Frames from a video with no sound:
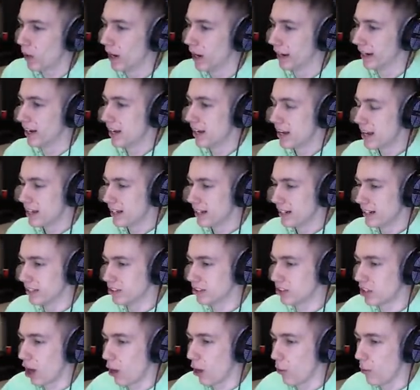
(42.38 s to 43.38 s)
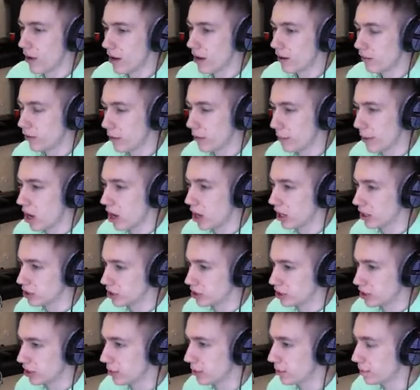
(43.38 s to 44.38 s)
one. Round one Let's go.
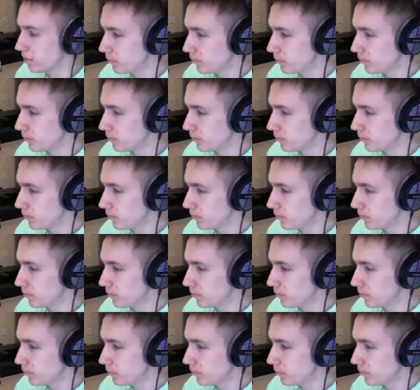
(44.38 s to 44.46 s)
Fibbage.